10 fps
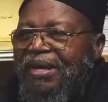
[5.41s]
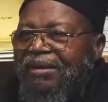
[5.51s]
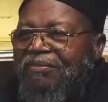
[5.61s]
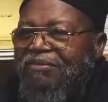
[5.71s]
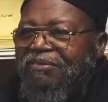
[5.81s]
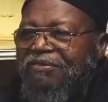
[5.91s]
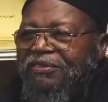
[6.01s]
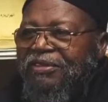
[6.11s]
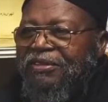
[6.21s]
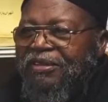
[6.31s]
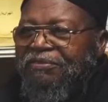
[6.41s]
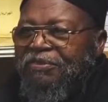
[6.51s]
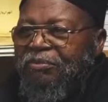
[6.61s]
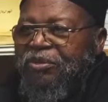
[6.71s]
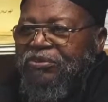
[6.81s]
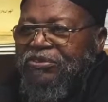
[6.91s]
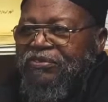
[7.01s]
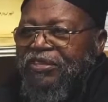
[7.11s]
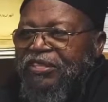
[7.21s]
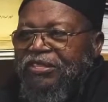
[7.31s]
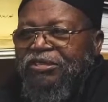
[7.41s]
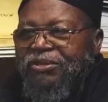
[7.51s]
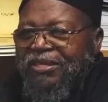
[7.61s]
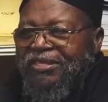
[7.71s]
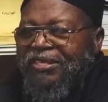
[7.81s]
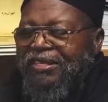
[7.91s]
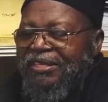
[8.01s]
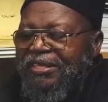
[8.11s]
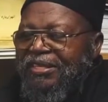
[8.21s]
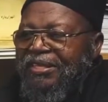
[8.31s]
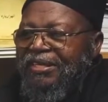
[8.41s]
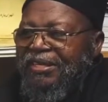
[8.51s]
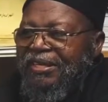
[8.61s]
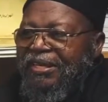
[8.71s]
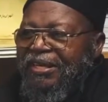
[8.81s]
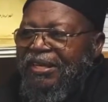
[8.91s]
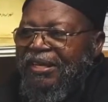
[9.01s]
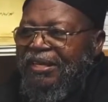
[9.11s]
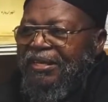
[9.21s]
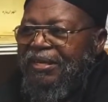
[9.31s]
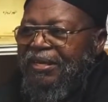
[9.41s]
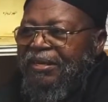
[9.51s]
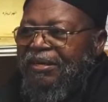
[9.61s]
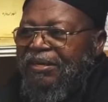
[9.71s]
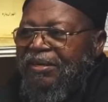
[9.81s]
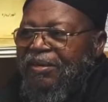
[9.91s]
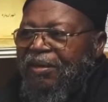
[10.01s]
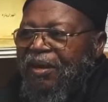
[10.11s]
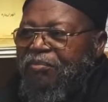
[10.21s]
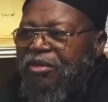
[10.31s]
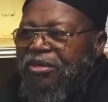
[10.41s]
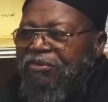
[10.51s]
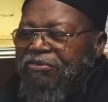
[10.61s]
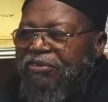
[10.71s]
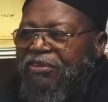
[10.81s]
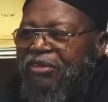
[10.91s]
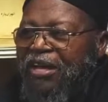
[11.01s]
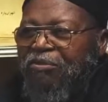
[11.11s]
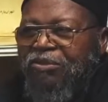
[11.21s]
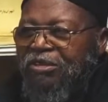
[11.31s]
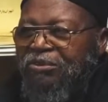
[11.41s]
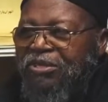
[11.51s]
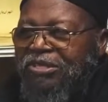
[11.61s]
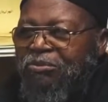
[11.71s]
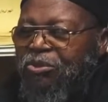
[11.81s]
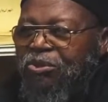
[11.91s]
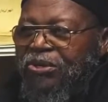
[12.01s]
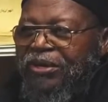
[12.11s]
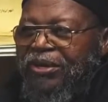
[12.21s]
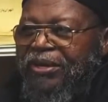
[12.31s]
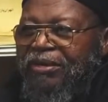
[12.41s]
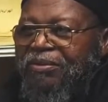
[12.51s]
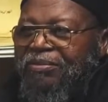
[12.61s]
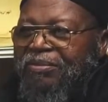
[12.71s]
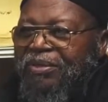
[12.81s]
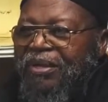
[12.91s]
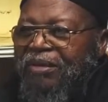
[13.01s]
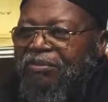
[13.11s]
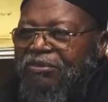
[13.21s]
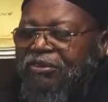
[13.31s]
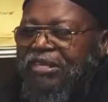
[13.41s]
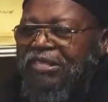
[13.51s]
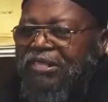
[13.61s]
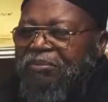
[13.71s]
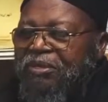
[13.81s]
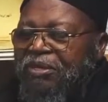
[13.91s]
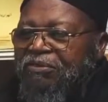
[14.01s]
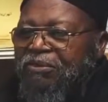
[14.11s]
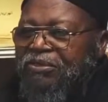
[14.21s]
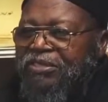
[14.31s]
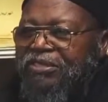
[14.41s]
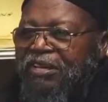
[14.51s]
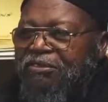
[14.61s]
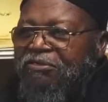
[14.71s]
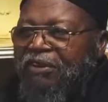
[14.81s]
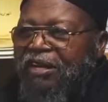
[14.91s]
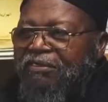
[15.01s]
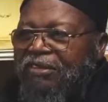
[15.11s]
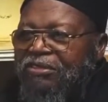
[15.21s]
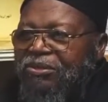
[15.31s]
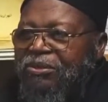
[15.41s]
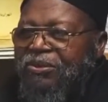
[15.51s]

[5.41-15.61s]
I am from Philadelphia, Pennsylvania, USA. And I've been in Philadelphia. I really wasn't born there, but I was raised up there since I was 5 years